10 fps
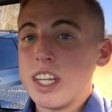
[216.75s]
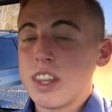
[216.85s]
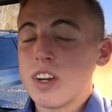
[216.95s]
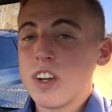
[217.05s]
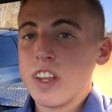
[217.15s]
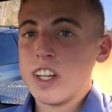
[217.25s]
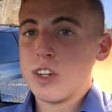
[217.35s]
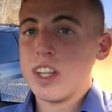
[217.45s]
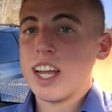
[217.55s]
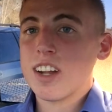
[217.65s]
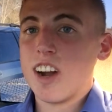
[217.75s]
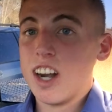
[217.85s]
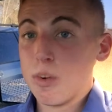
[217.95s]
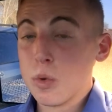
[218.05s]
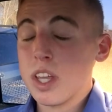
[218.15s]
thoroughly enjoyed that car,
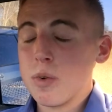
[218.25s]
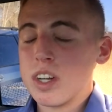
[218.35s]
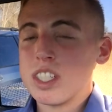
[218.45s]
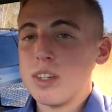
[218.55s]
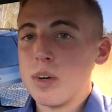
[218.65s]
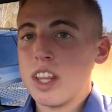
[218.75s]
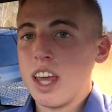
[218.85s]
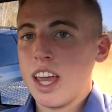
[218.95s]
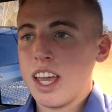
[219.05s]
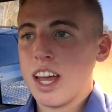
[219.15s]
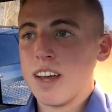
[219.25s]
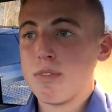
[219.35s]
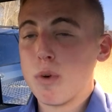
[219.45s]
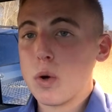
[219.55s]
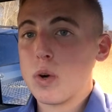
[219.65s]
and I really want to see what a
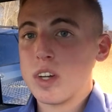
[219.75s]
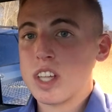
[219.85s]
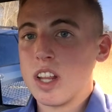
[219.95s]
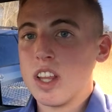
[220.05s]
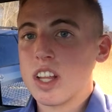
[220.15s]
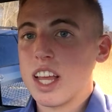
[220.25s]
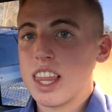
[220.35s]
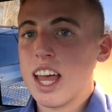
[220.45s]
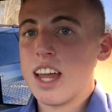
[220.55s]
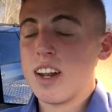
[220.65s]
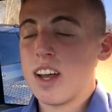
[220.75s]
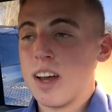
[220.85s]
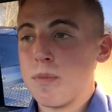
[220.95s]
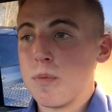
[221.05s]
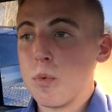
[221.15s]
4-door is going to look like that
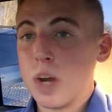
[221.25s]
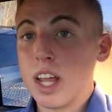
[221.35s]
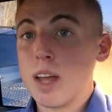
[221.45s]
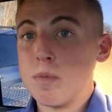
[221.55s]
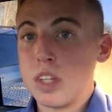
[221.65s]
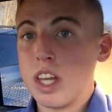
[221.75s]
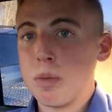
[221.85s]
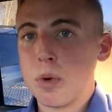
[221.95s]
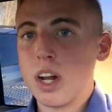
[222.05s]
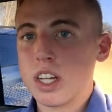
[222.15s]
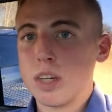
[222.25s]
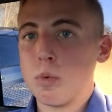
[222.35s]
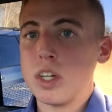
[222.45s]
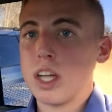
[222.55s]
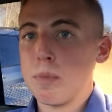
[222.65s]
when it comes into production,
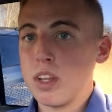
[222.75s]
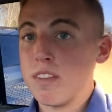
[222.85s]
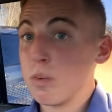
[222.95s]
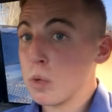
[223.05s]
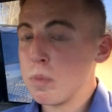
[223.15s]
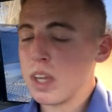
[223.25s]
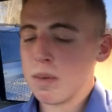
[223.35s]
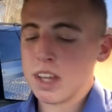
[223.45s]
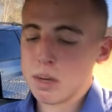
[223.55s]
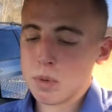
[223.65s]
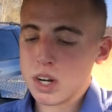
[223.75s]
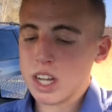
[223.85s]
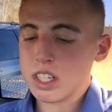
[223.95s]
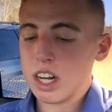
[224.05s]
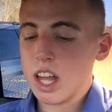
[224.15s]
which I believe it will be coming into
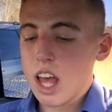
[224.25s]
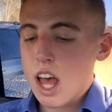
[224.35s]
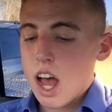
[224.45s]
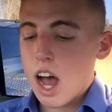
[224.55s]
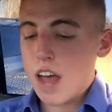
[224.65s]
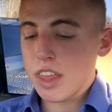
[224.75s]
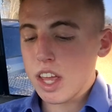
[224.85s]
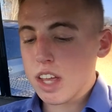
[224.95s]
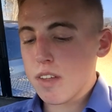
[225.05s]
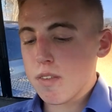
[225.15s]
production. The